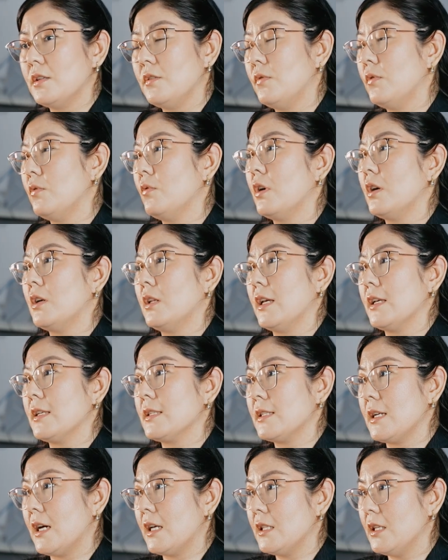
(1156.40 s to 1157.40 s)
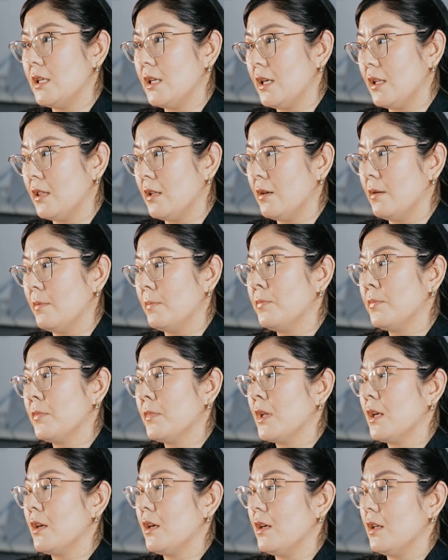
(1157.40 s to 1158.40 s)
you are like studying in
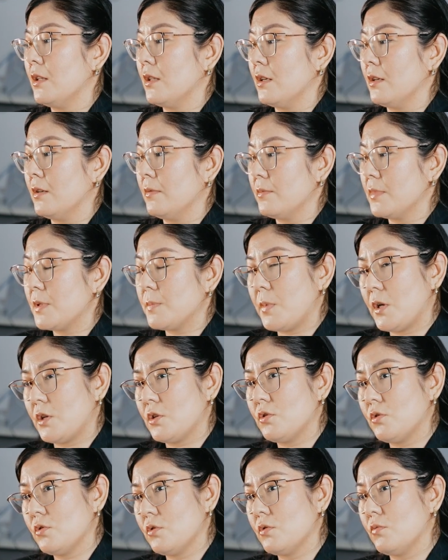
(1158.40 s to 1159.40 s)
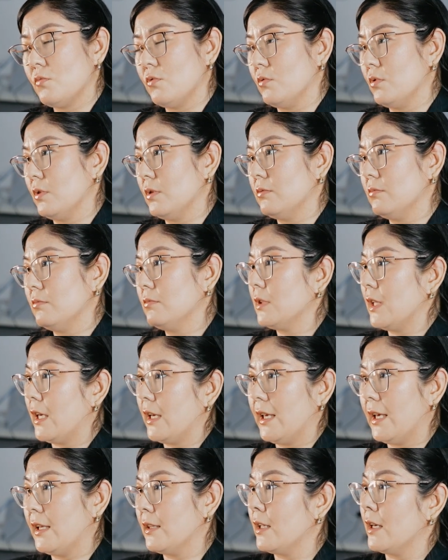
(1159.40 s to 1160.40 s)
a special school
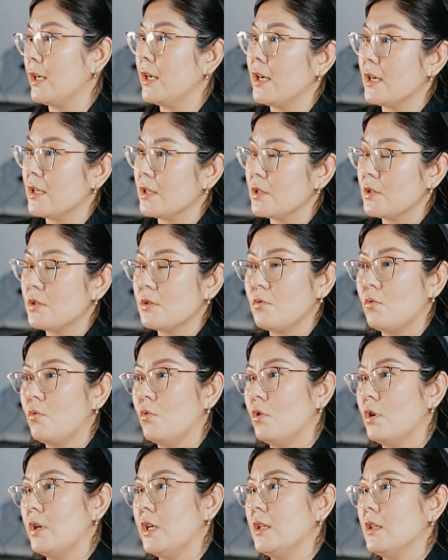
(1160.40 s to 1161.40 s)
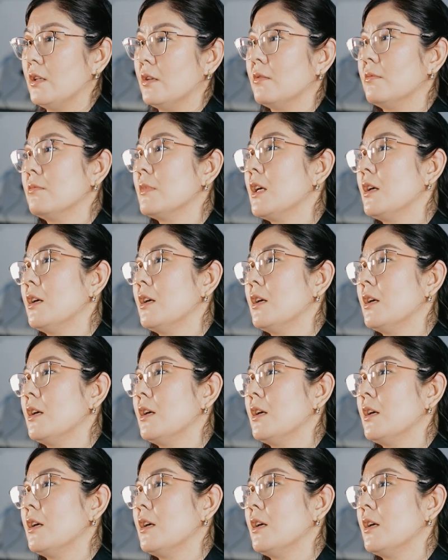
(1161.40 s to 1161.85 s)
like NIS or in a